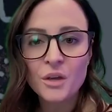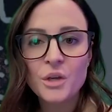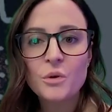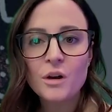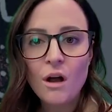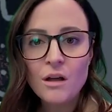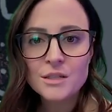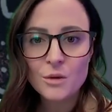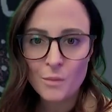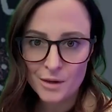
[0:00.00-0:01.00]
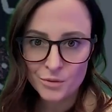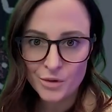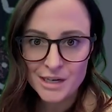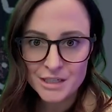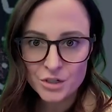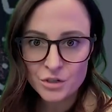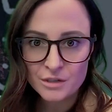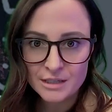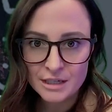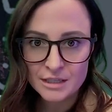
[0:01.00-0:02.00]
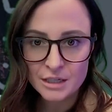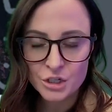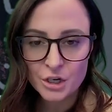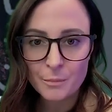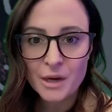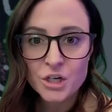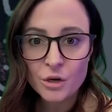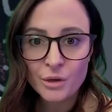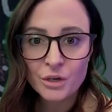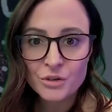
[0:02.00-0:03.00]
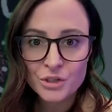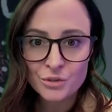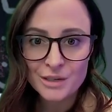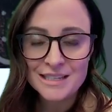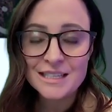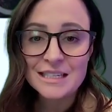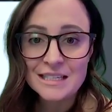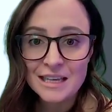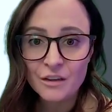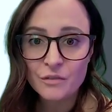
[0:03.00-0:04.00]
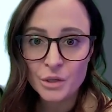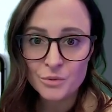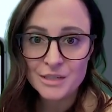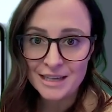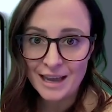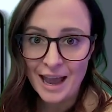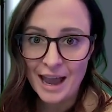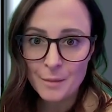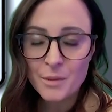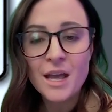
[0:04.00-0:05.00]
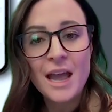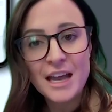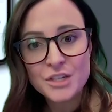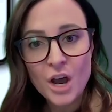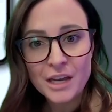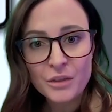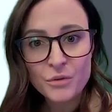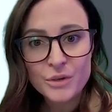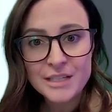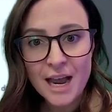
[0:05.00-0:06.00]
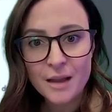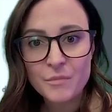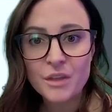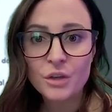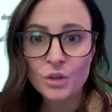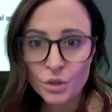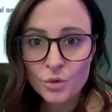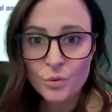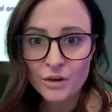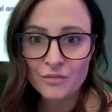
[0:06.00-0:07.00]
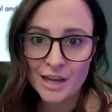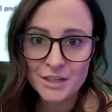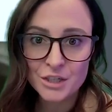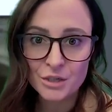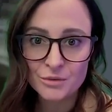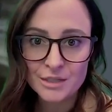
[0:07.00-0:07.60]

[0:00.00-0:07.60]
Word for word: You can also model great digital citizenship by showing your students the SafeUT app and talking through a time that you would have liked to use